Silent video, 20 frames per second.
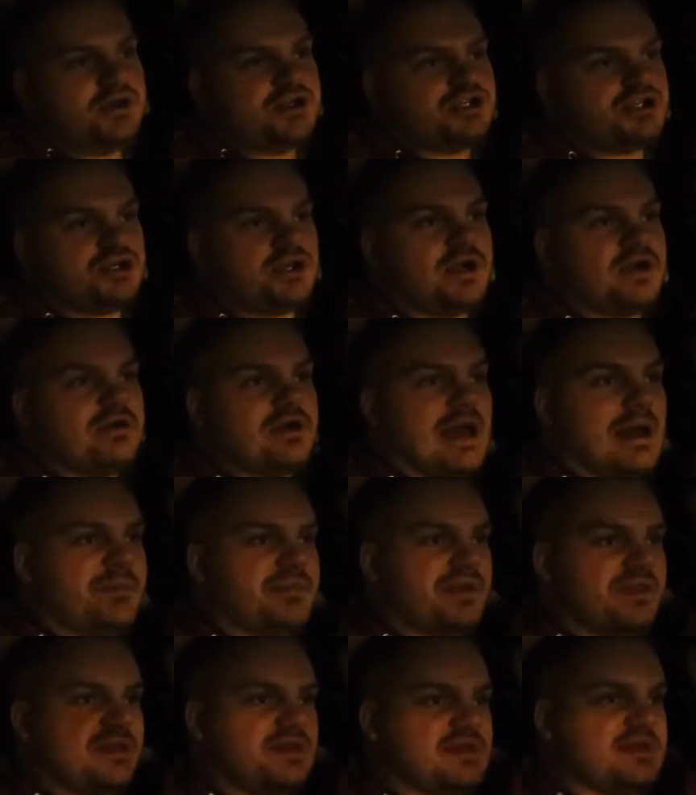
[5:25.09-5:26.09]
shrink
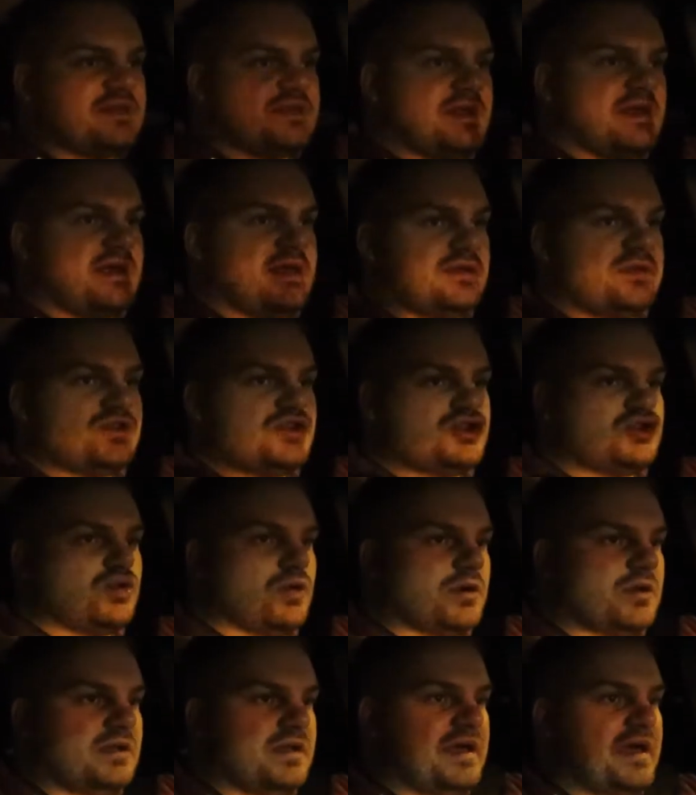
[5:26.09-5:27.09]
wrapping these things
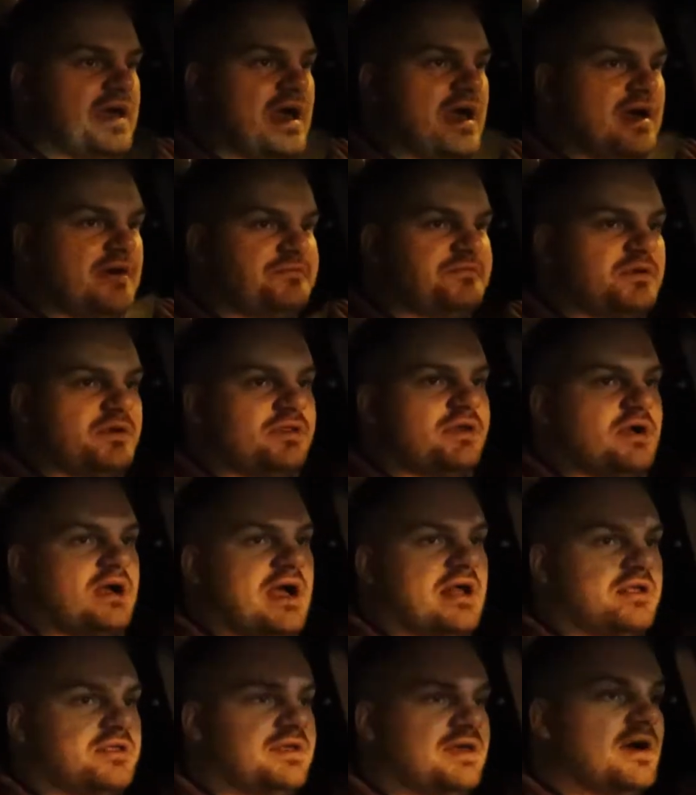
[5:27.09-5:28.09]
shortly after they're
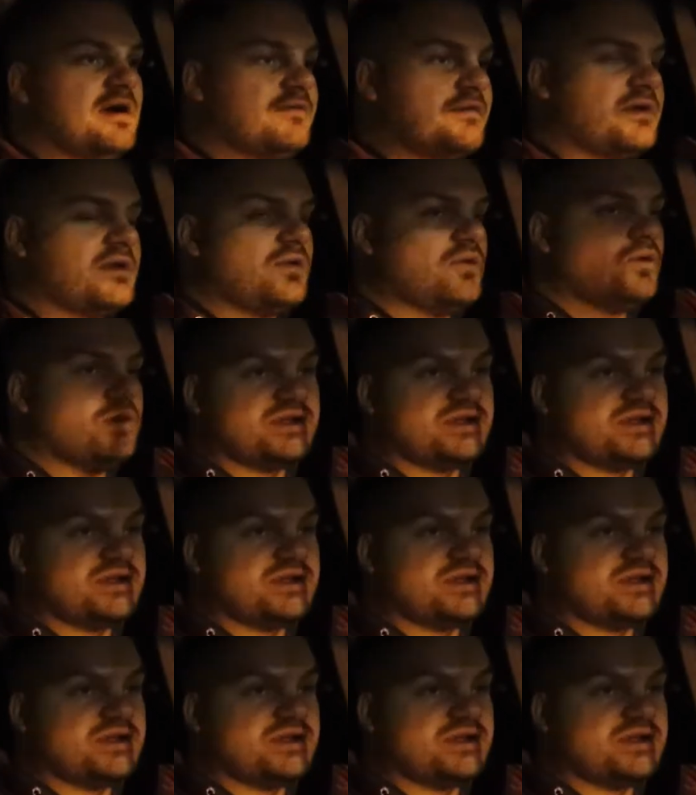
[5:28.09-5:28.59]
out of the oven,